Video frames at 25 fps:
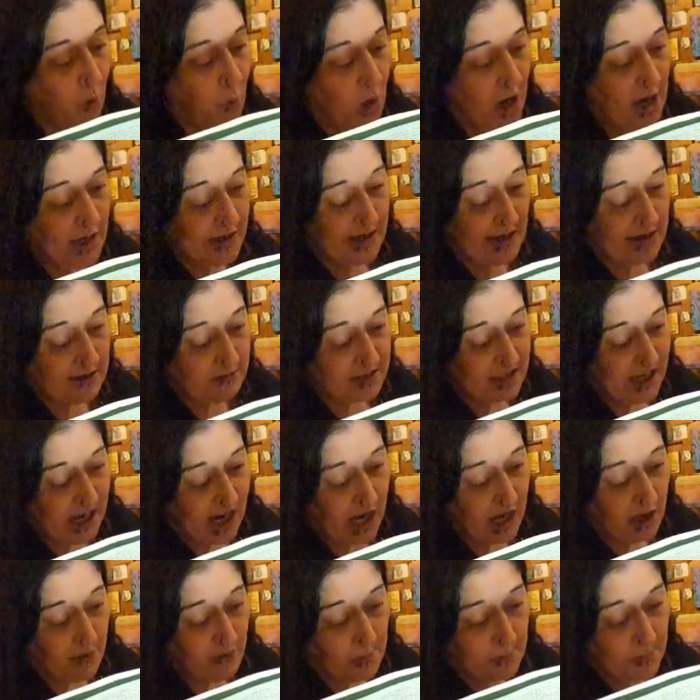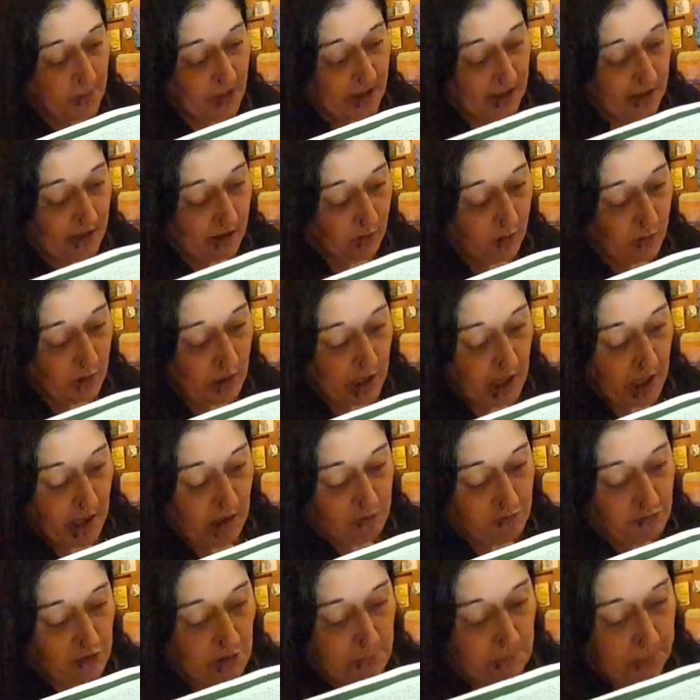a workhouse higher up the hill,
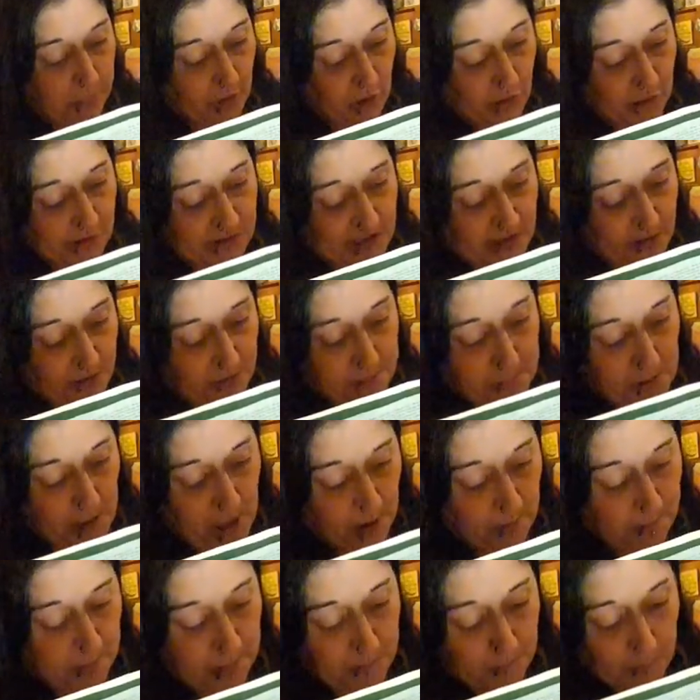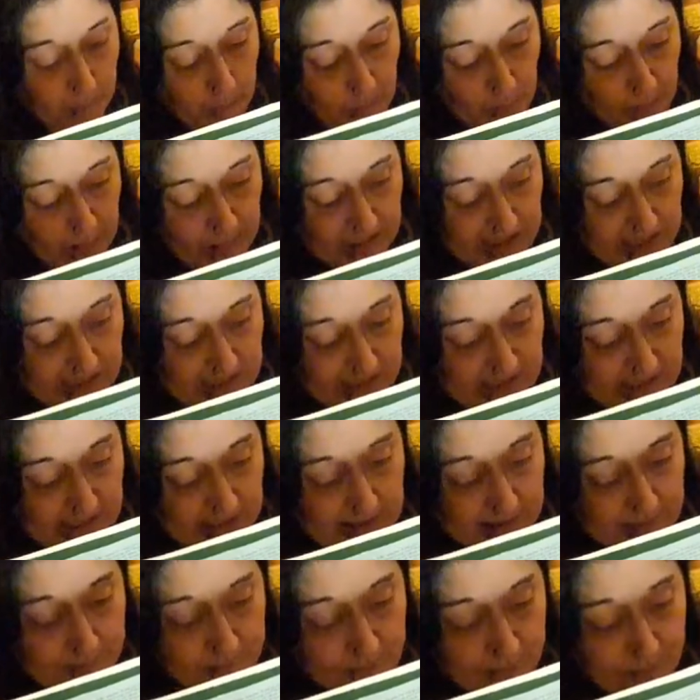were employed at the pub.
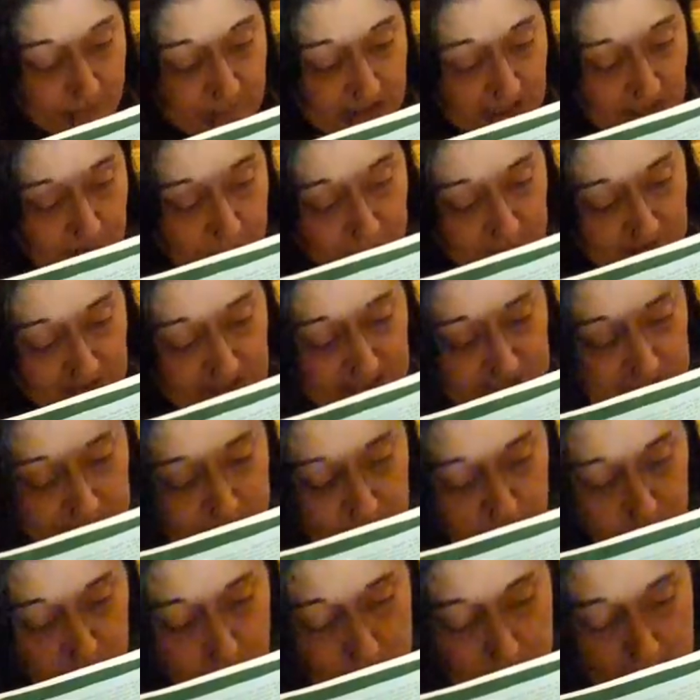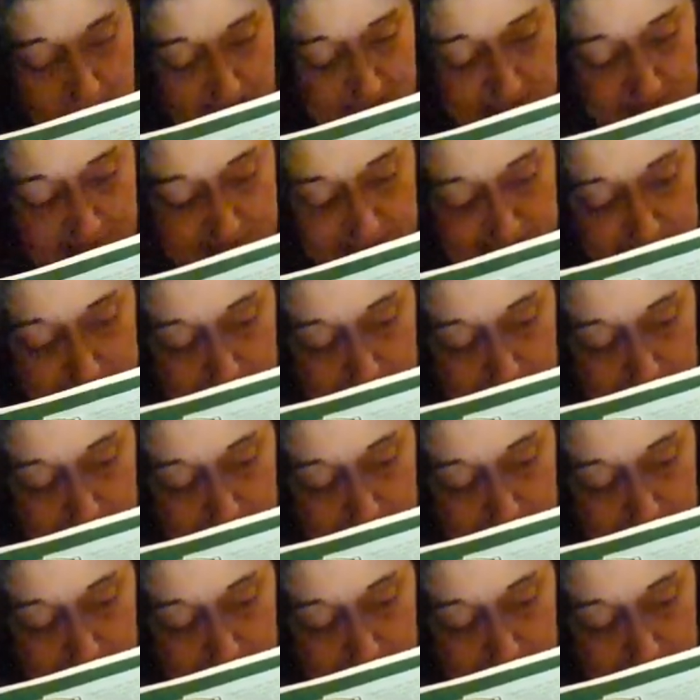Have these remained